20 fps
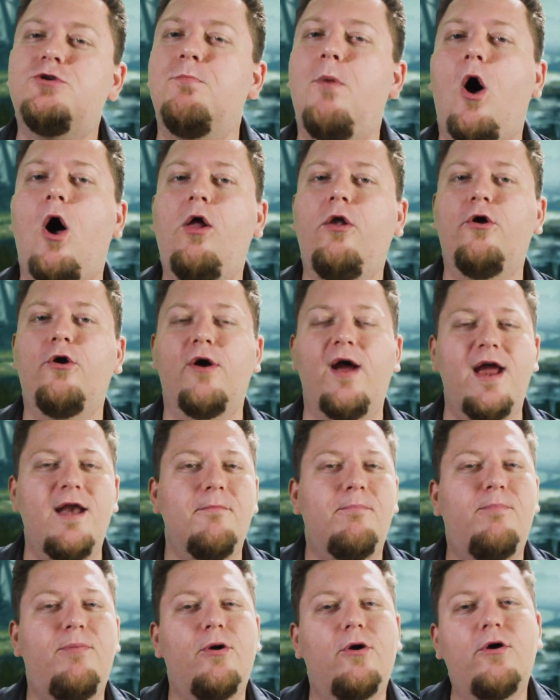smaller
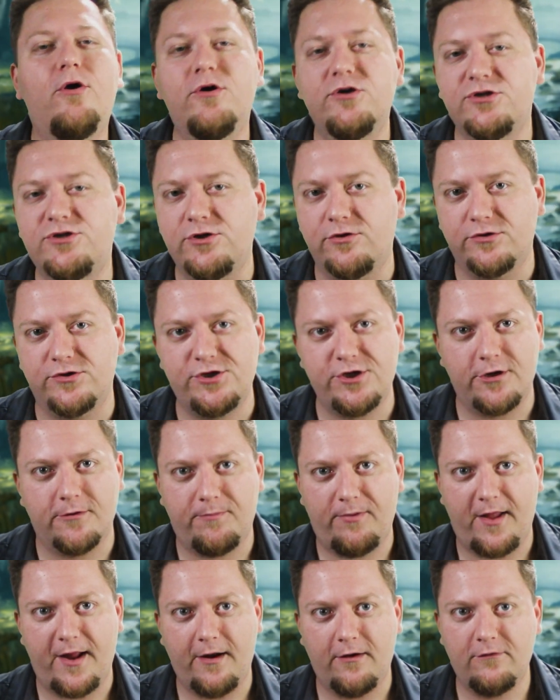and personal to your
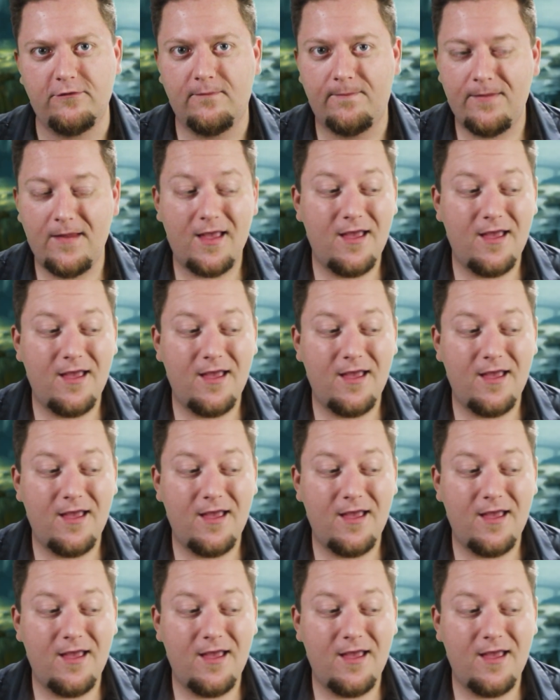players.